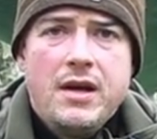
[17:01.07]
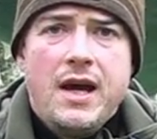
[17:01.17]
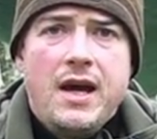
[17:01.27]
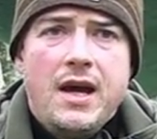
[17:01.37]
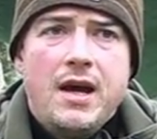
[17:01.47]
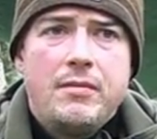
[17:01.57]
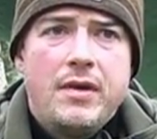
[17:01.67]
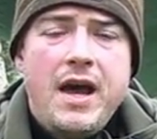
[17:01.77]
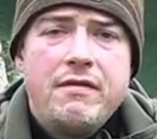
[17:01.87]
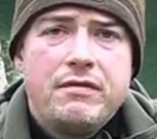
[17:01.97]

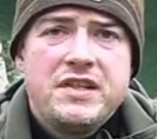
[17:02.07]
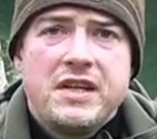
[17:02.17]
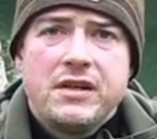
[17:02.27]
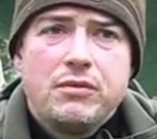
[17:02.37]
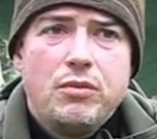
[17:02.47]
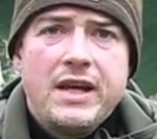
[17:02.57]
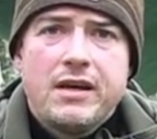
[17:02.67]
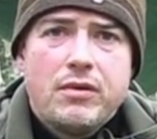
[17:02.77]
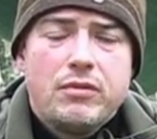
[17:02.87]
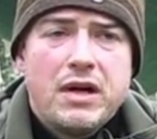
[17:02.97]
Every single
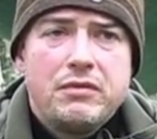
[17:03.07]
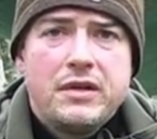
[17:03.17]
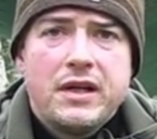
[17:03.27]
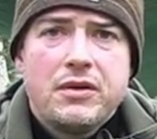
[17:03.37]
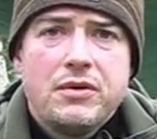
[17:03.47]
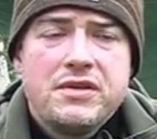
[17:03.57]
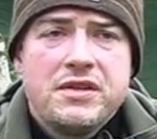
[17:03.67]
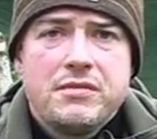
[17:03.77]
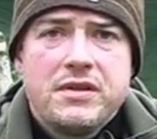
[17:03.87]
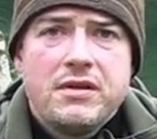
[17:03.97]
week, we're running courses, we're